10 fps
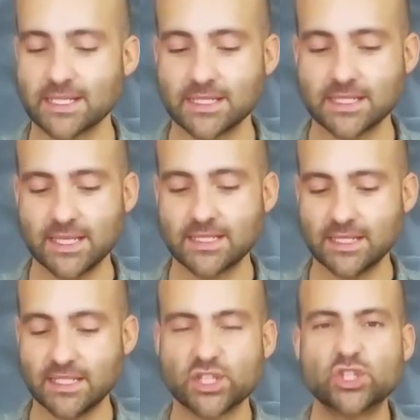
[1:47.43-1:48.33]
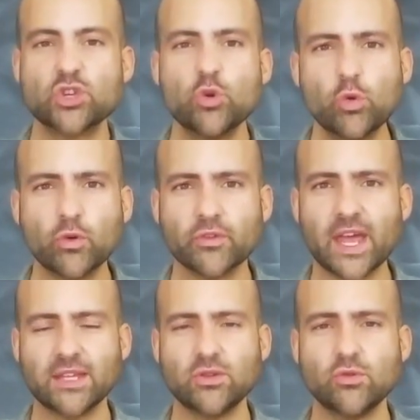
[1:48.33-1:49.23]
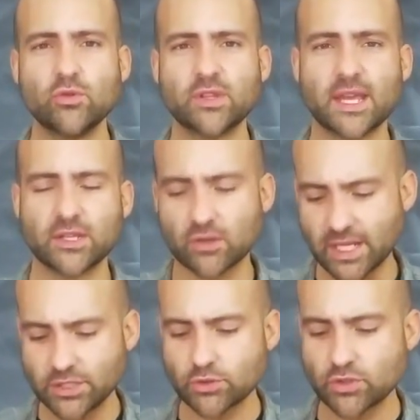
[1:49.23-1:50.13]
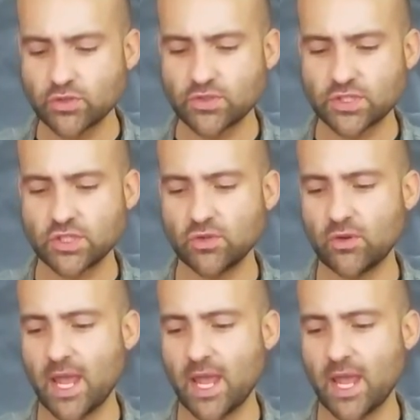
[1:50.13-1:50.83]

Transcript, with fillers: It's it's a, it's a tool that you that you're introduced to